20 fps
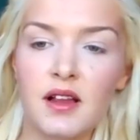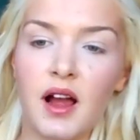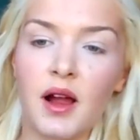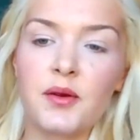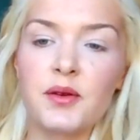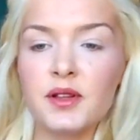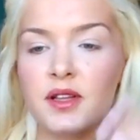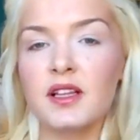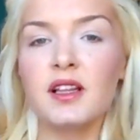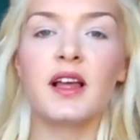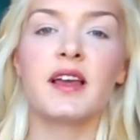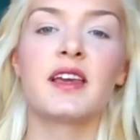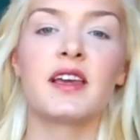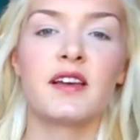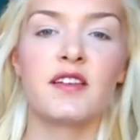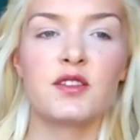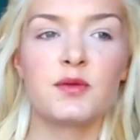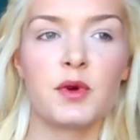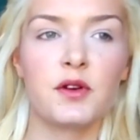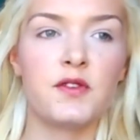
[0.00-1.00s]
I really like it. It
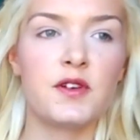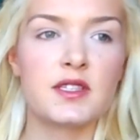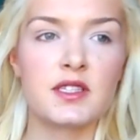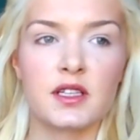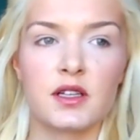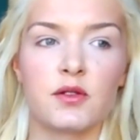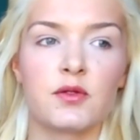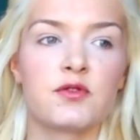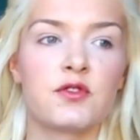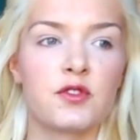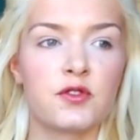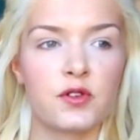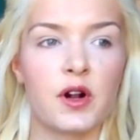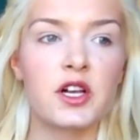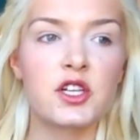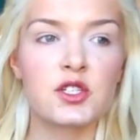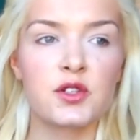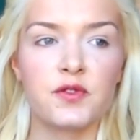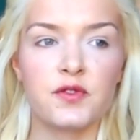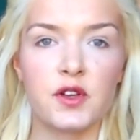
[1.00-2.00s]
gives my face like a
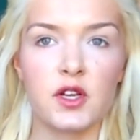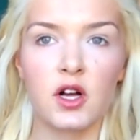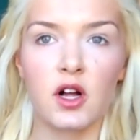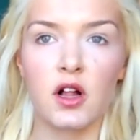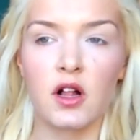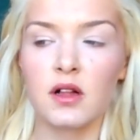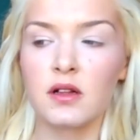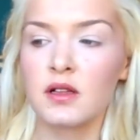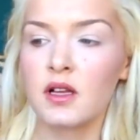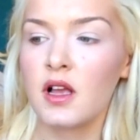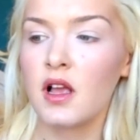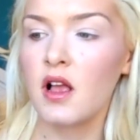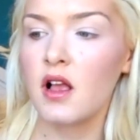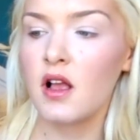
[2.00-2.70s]
refreshed feel.